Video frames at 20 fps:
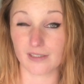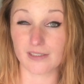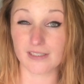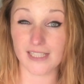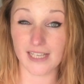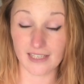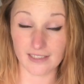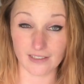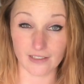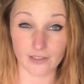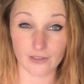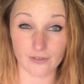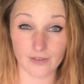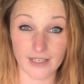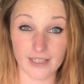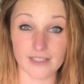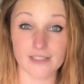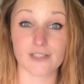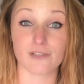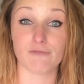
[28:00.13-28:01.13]
tell you
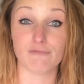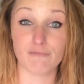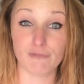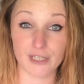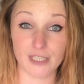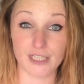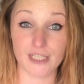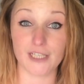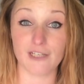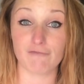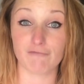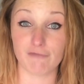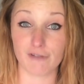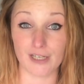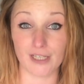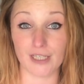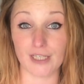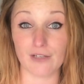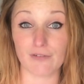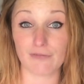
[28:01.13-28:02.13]
it's a really,
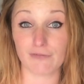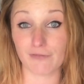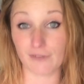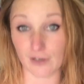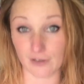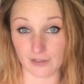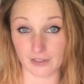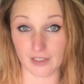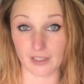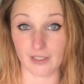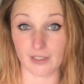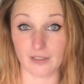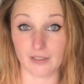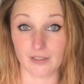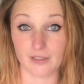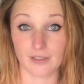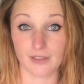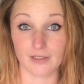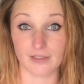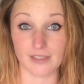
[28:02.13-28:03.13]
really fine
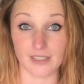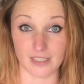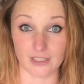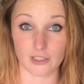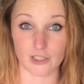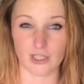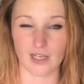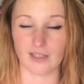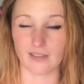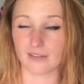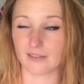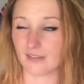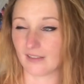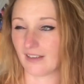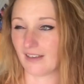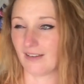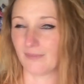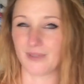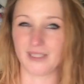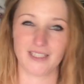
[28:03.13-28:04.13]
dish. And
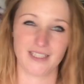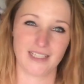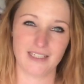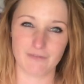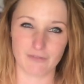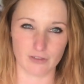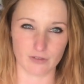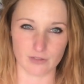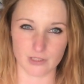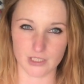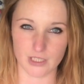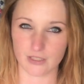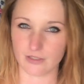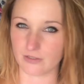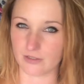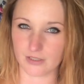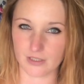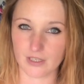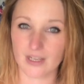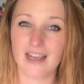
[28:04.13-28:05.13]
I mean, even on
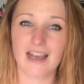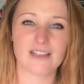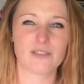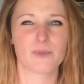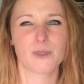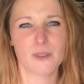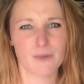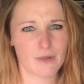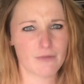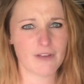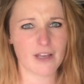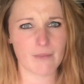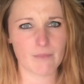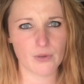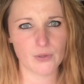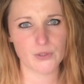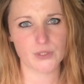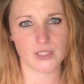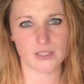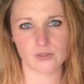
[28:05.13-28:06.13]
toast, to be fair,
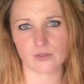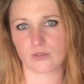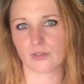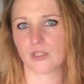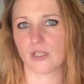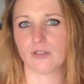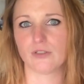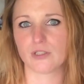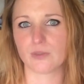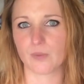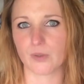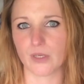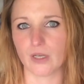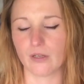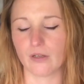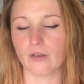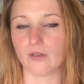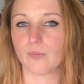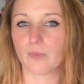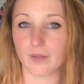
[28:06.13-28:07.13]
most things on toast are pretty
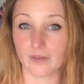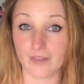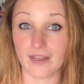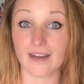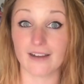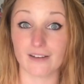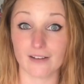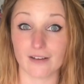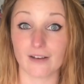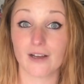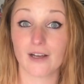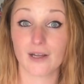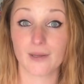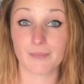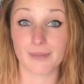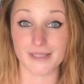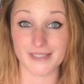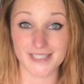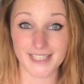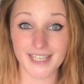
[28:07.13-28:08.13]
good, but they are
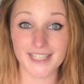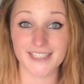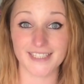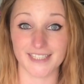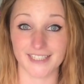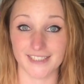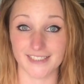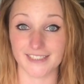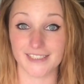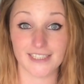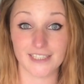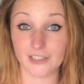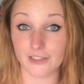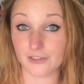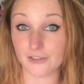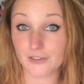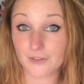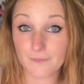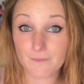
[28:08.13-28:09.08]
particularly good.